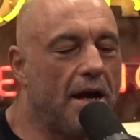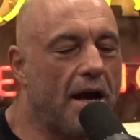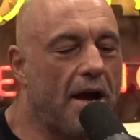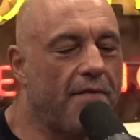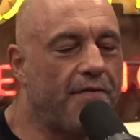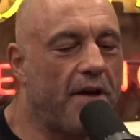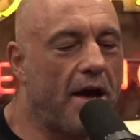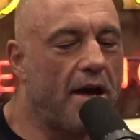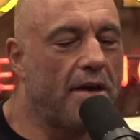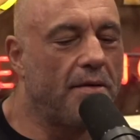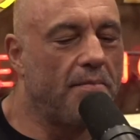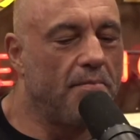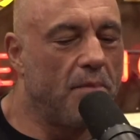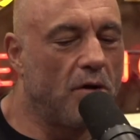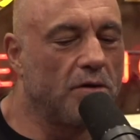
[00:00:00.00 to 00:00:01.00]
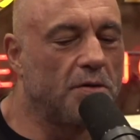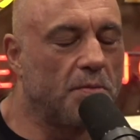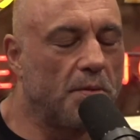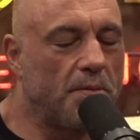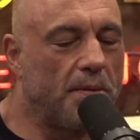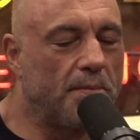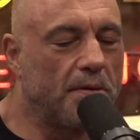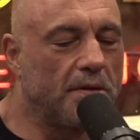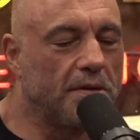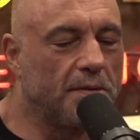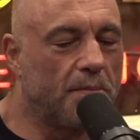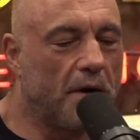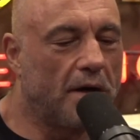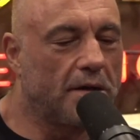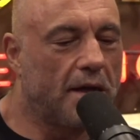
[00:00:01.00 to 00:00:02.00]
have had multiple people on
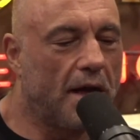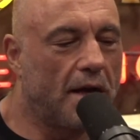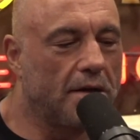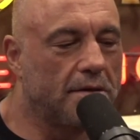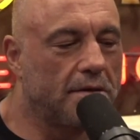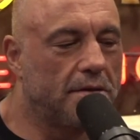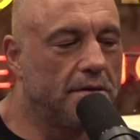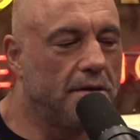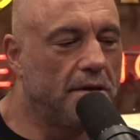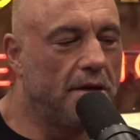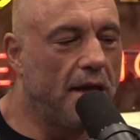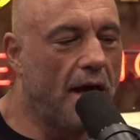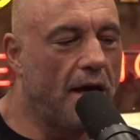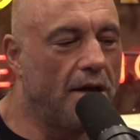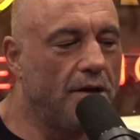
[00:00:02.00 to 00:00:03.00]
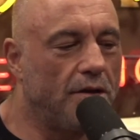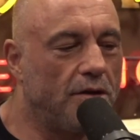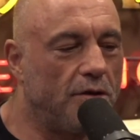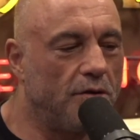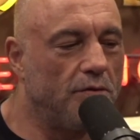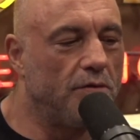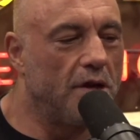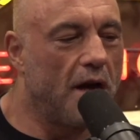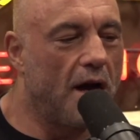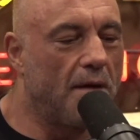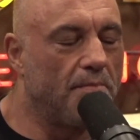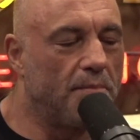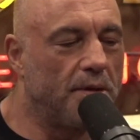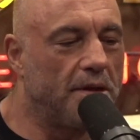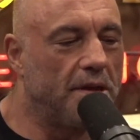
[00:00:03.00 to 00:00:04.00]
this podcast that do
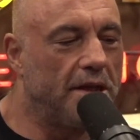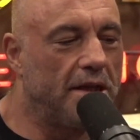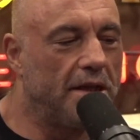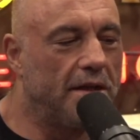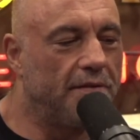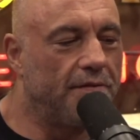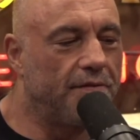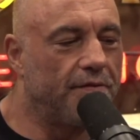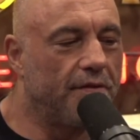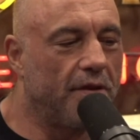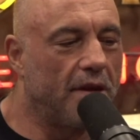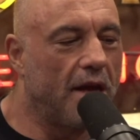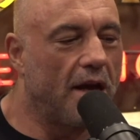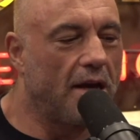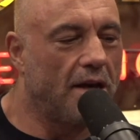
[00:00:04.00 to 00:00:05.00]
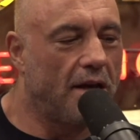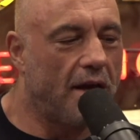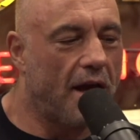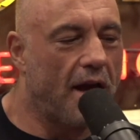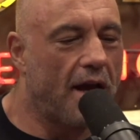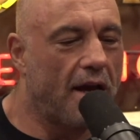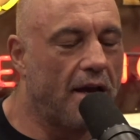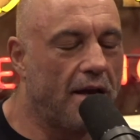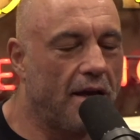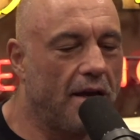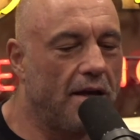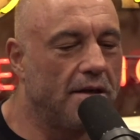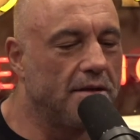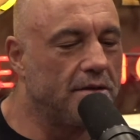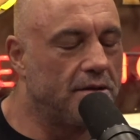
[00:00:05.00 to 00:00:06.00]
not believe that gay
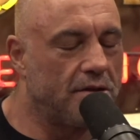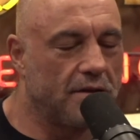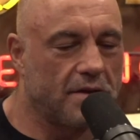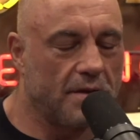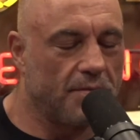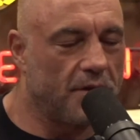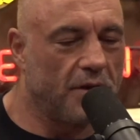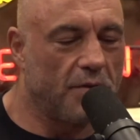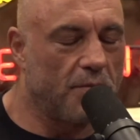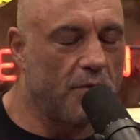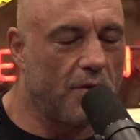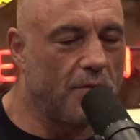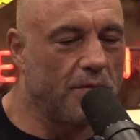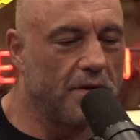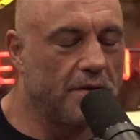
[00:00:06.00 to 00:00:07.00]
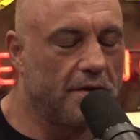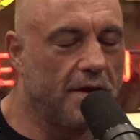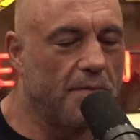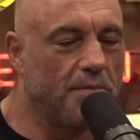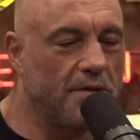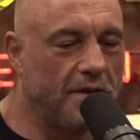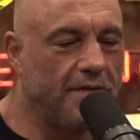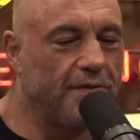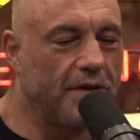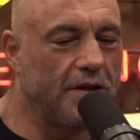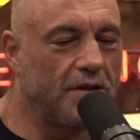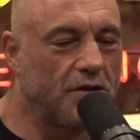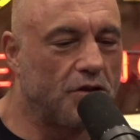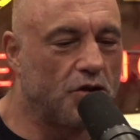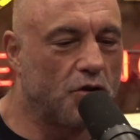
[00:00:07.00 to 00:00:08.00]
is just something you're born with. They believe that
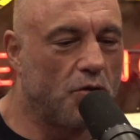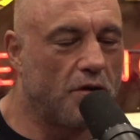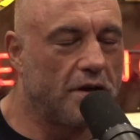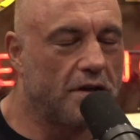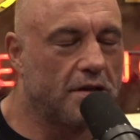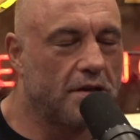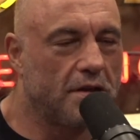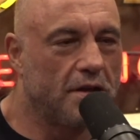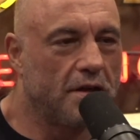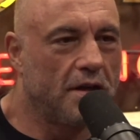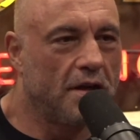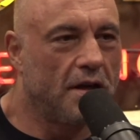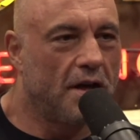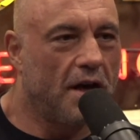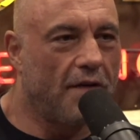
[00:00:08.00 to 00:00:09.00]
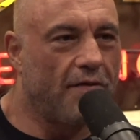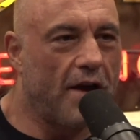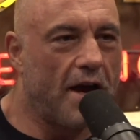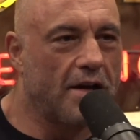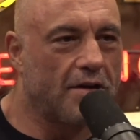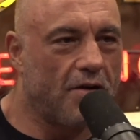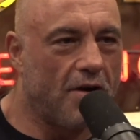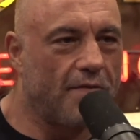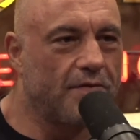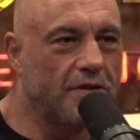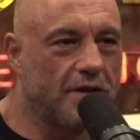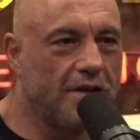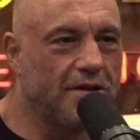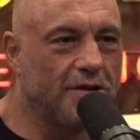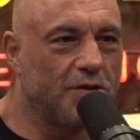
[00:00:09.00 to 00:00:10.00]
it's a choice. I've had
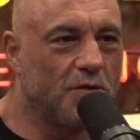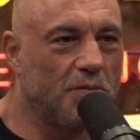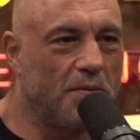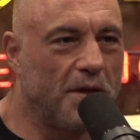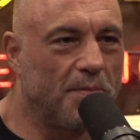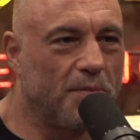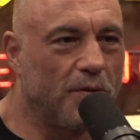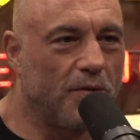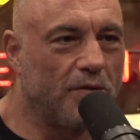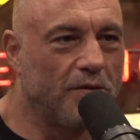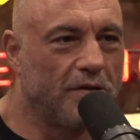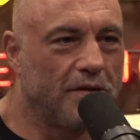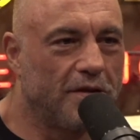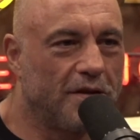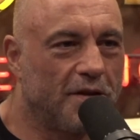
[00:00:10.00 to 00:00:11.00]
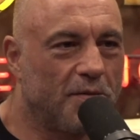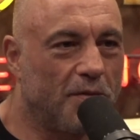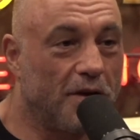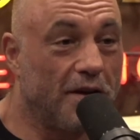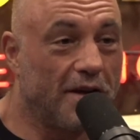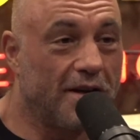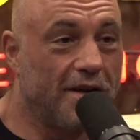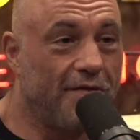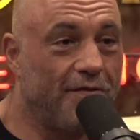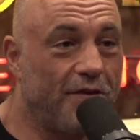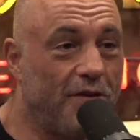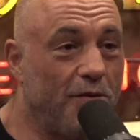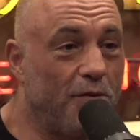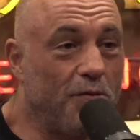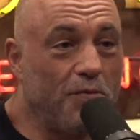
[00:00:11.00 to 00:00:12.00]
conversations with people where you're like, have
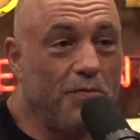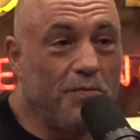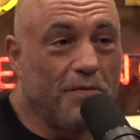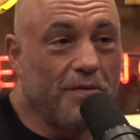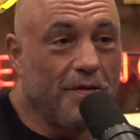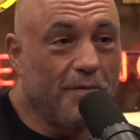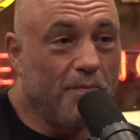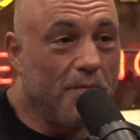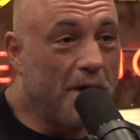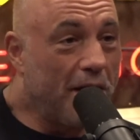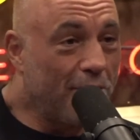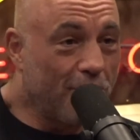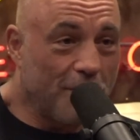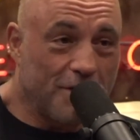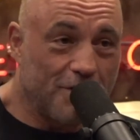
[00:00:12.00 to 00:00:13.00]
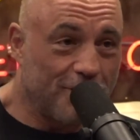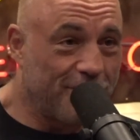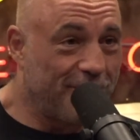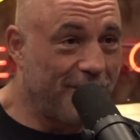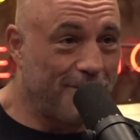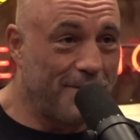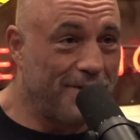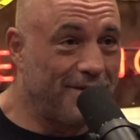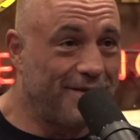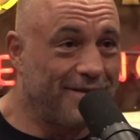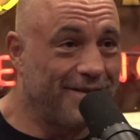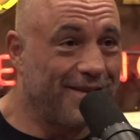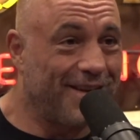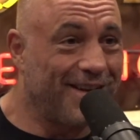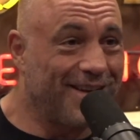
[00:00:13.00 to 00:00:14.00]
you met Richard
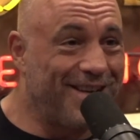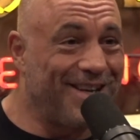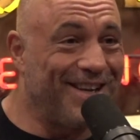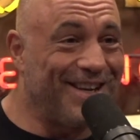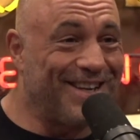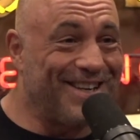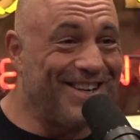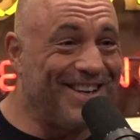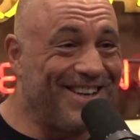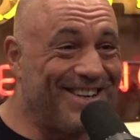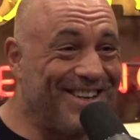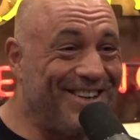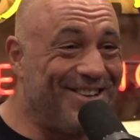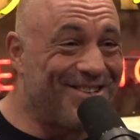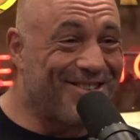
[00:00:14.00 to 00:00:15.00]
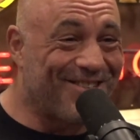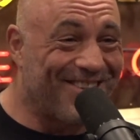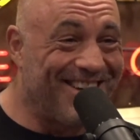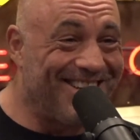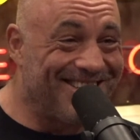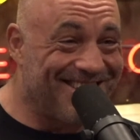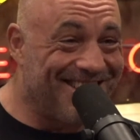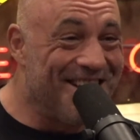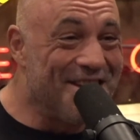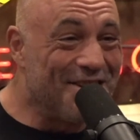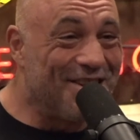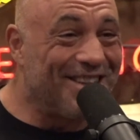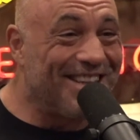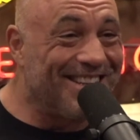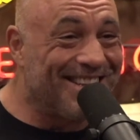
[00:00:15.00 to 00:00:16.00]
Simmons? Like are you crazy?
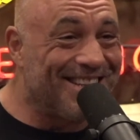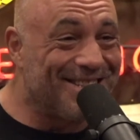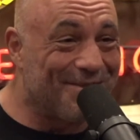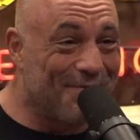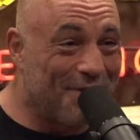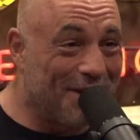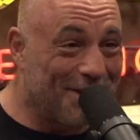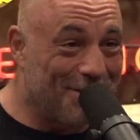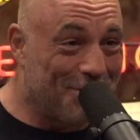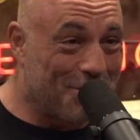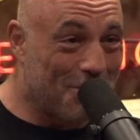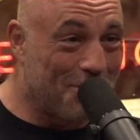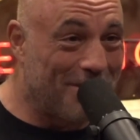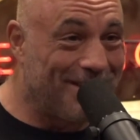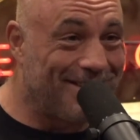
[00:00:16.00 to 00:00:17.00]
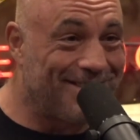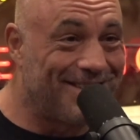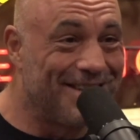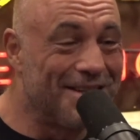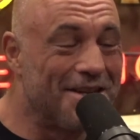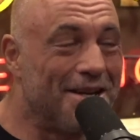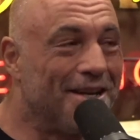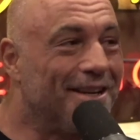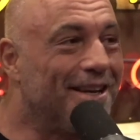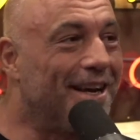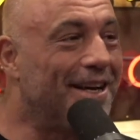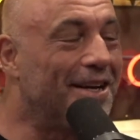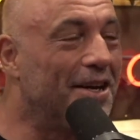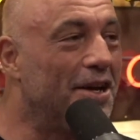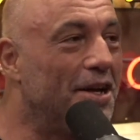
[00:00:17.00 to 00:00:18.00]
You think that's a fucking choice?
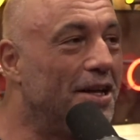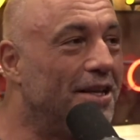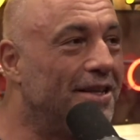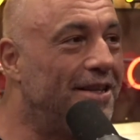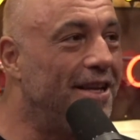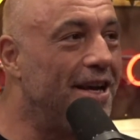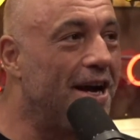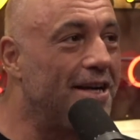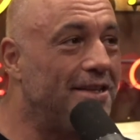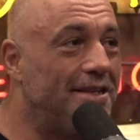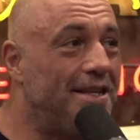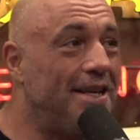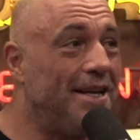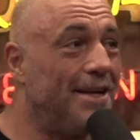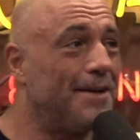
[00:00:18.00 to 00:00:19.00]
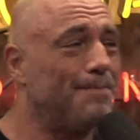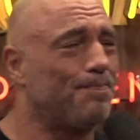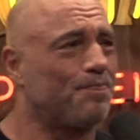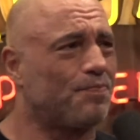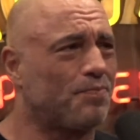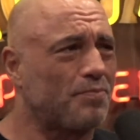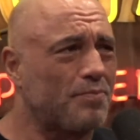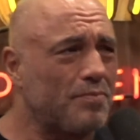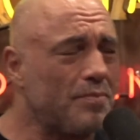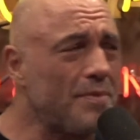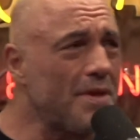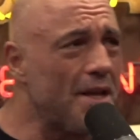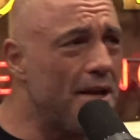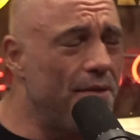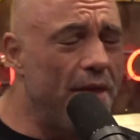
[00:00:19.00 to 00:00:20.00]
Like the idea
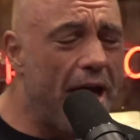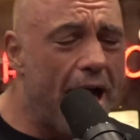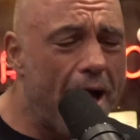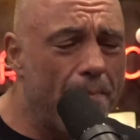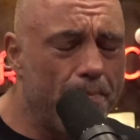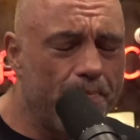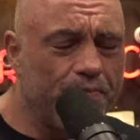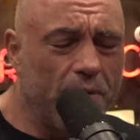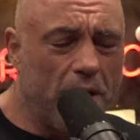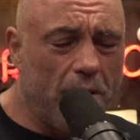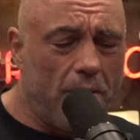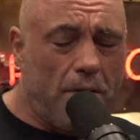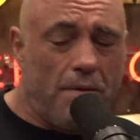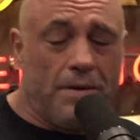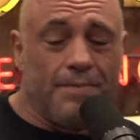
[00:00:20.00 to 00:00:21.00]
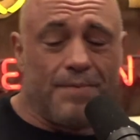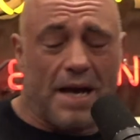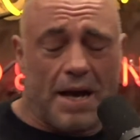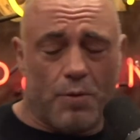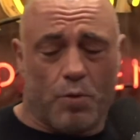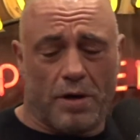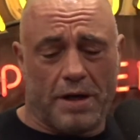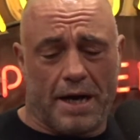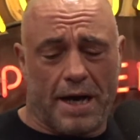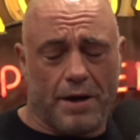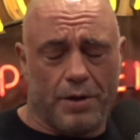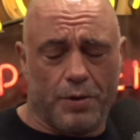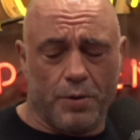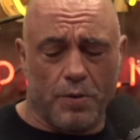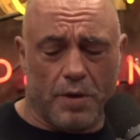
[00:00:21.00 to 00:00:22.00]
that I had one guy
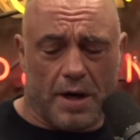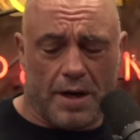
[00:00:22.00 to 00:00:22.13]
who